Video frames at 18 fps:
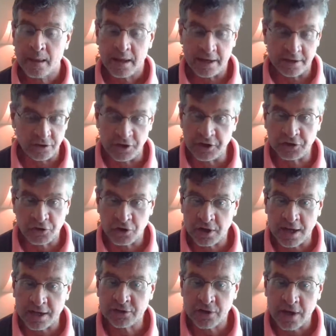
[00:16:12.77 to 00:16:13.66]
At least the
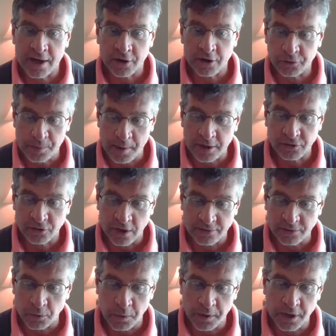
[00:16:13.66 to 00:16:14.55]
next outer space
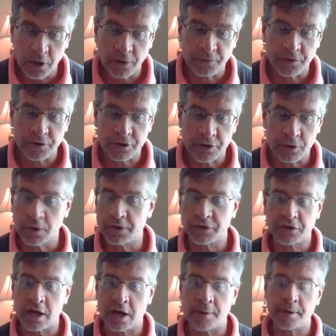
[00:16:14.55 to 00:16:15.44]
level we know for sure
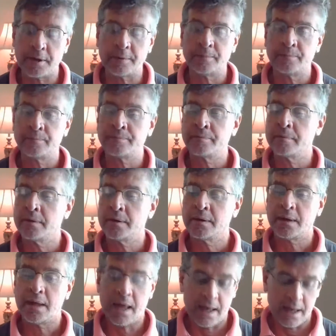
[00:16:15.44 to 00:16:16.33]
is coming.
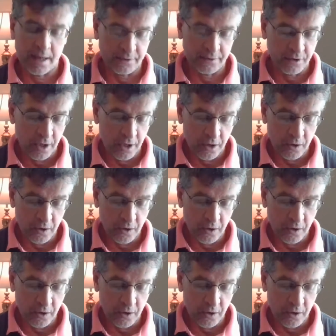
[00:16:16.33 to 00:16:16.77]
And,